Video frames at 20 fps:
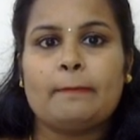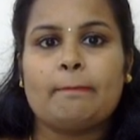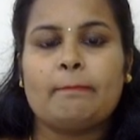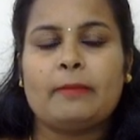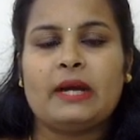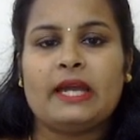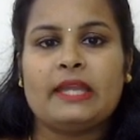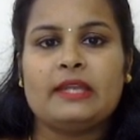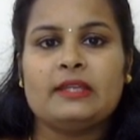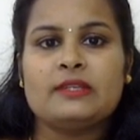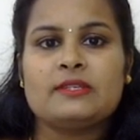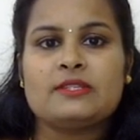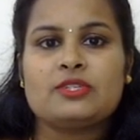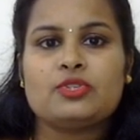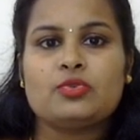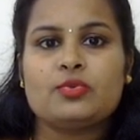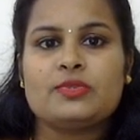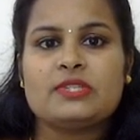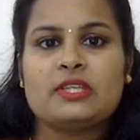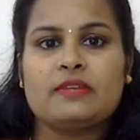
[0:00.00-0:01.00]
minus
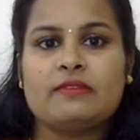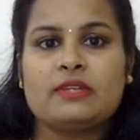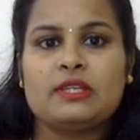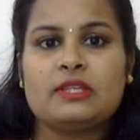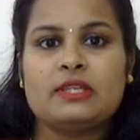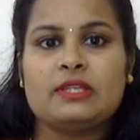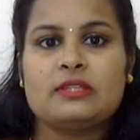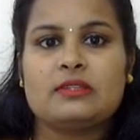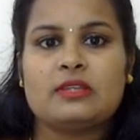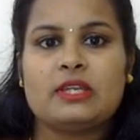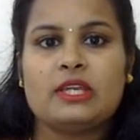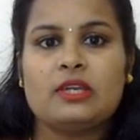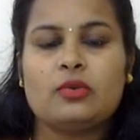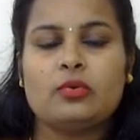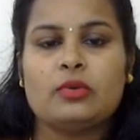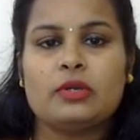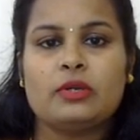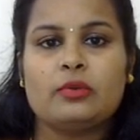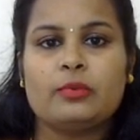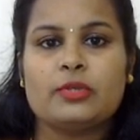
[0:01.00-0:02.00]
273,
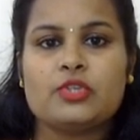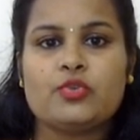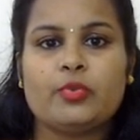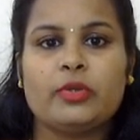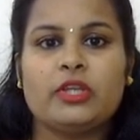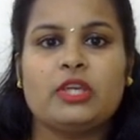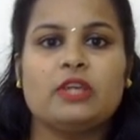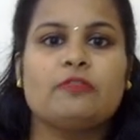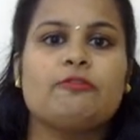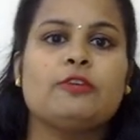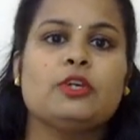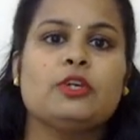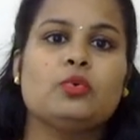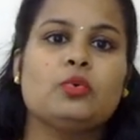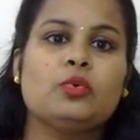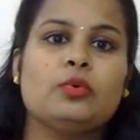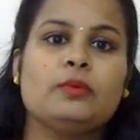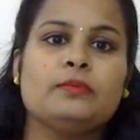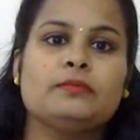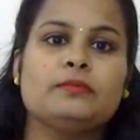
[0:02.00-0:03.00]
which would give
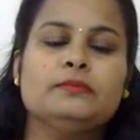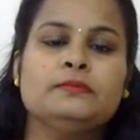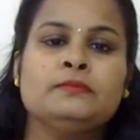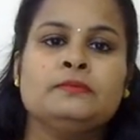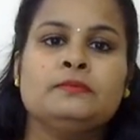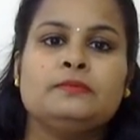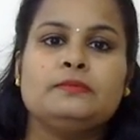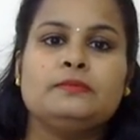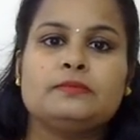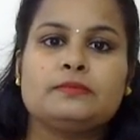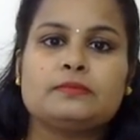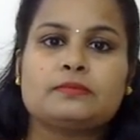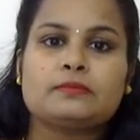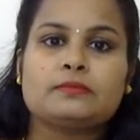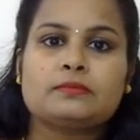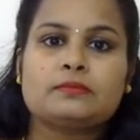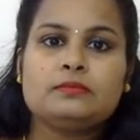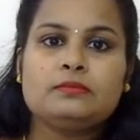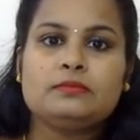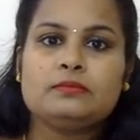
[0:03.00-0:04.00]
you
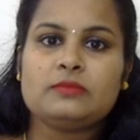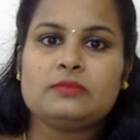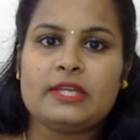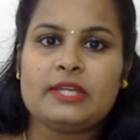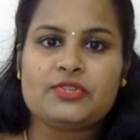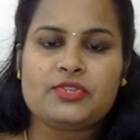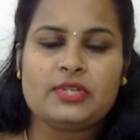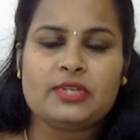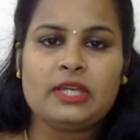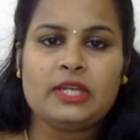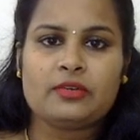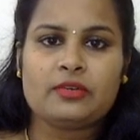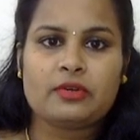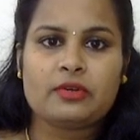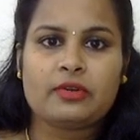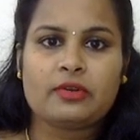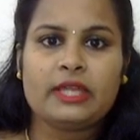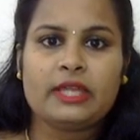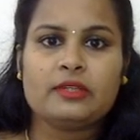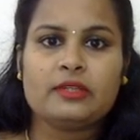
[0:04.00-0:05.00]

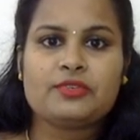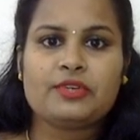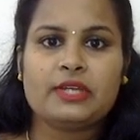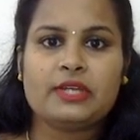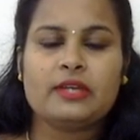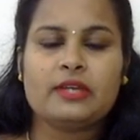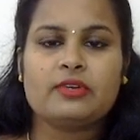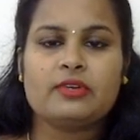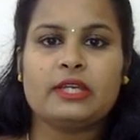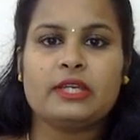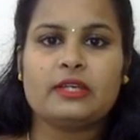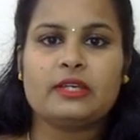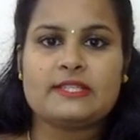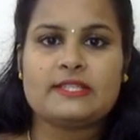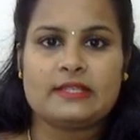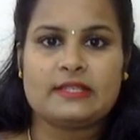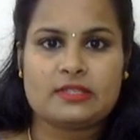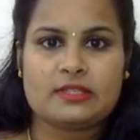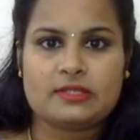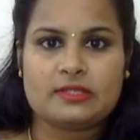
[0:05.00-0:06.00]
300, right? 300 degrees
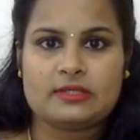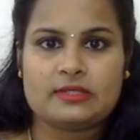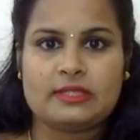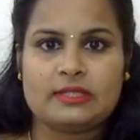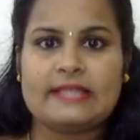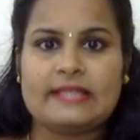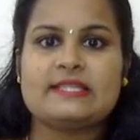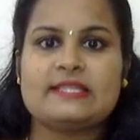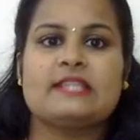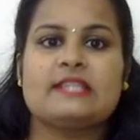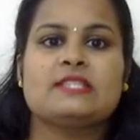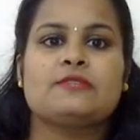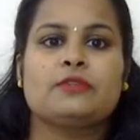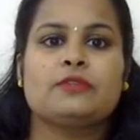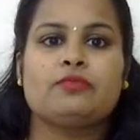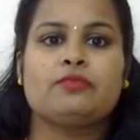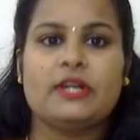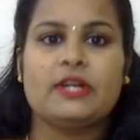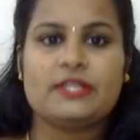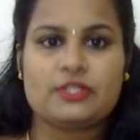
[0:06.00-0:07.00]
Celsius. That's the answer for
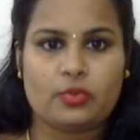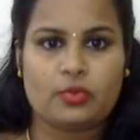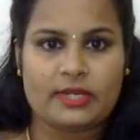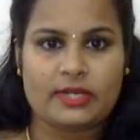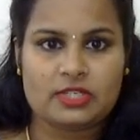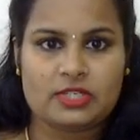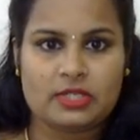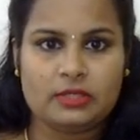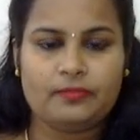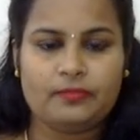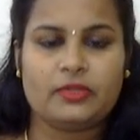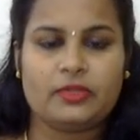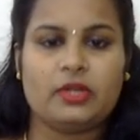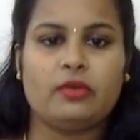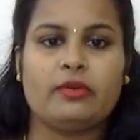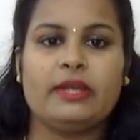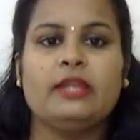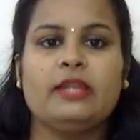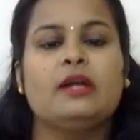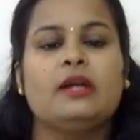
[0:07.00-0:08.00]
the first question. All
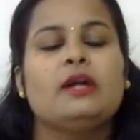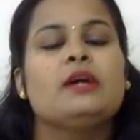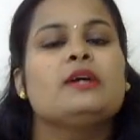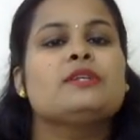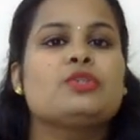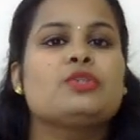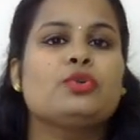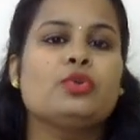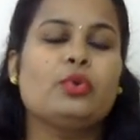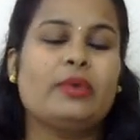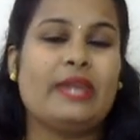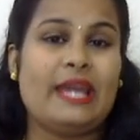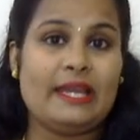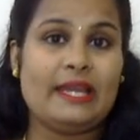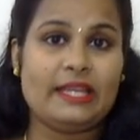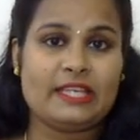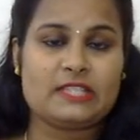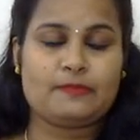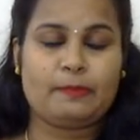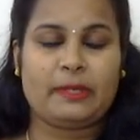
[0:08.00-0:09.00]
right. So you can
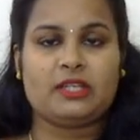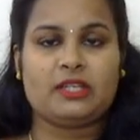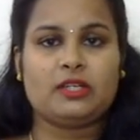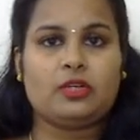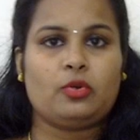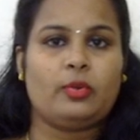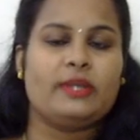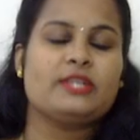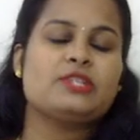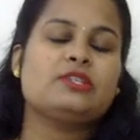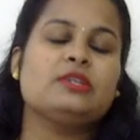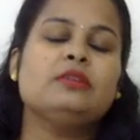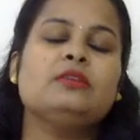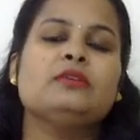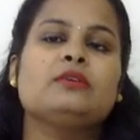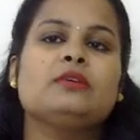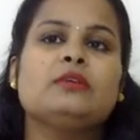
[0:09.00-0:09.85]
expect a question